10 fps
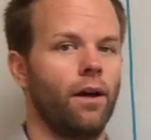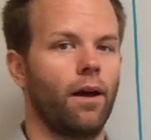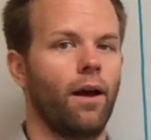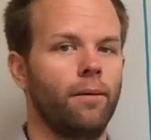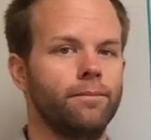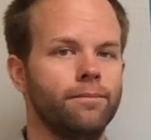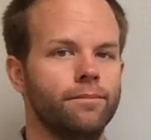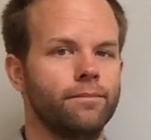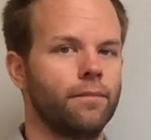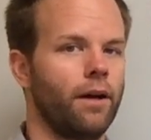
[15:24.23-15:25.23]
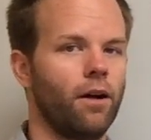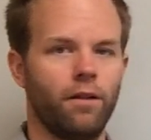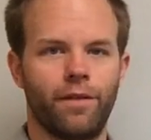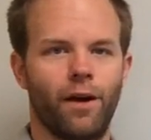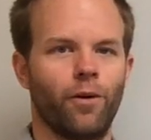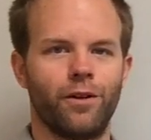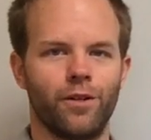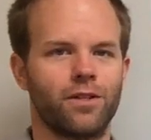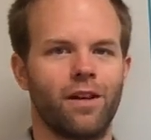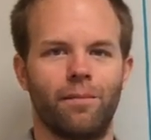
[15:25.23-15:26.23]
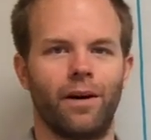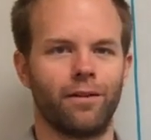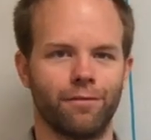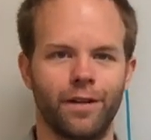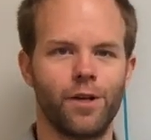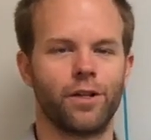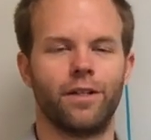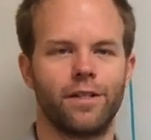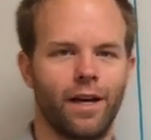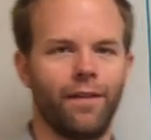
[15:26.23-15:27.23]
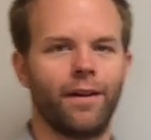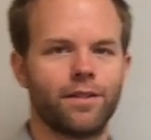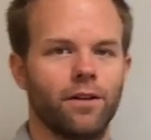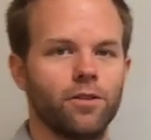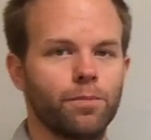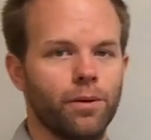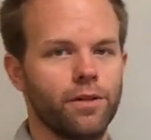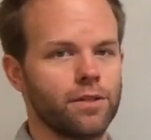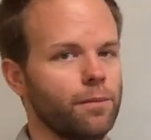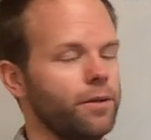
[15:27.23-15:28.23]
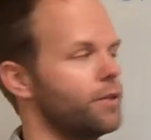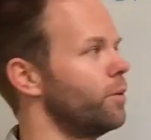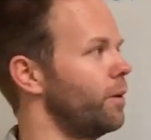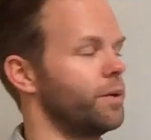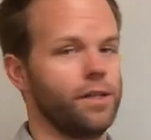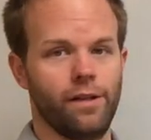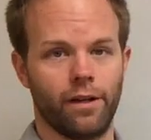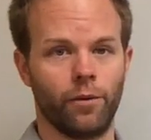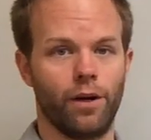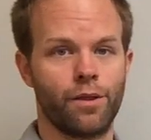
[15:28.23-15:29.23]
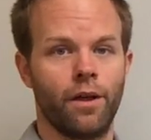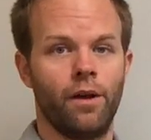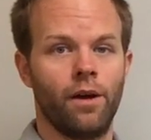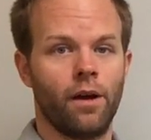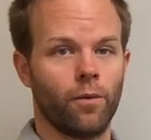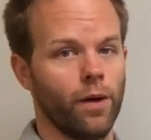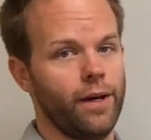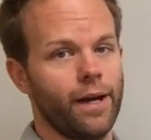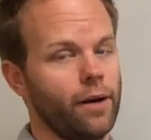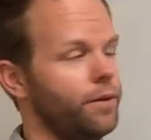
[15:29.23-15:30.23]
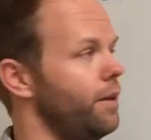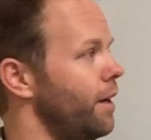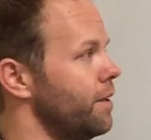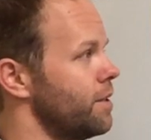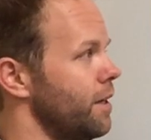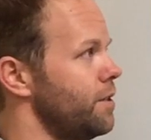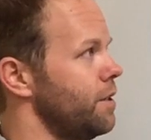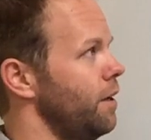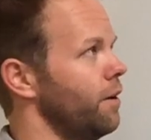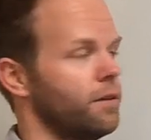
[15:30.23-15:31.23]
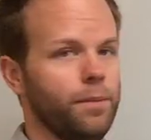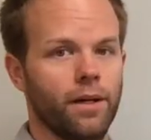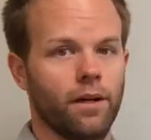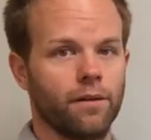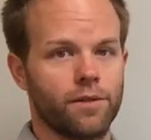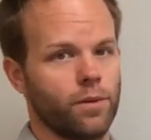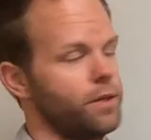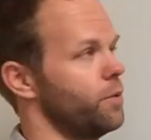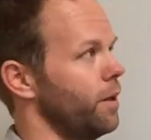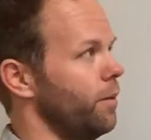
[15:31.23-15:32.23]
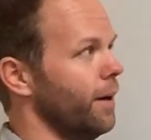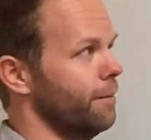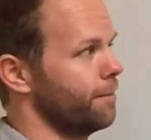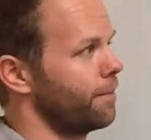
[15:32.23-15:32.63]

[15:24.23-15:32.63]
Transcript: and all of that, what I just said about inflation and debt, that sounds pretty similar to what we're dealing with right now in the United States here at the beginning of 2021.